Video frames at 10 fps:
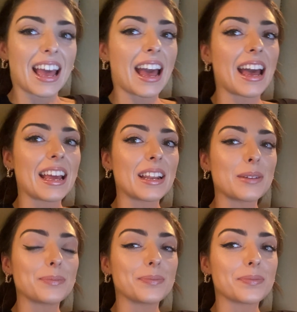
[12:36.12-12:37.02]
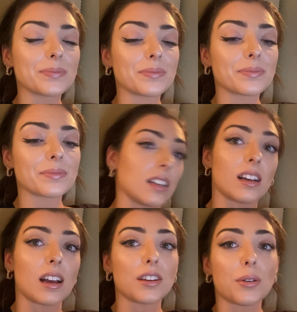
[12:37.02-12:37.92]
And um,
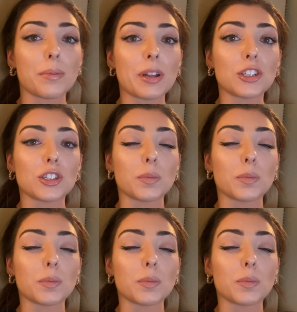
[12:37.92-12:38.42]
I know I mentioned,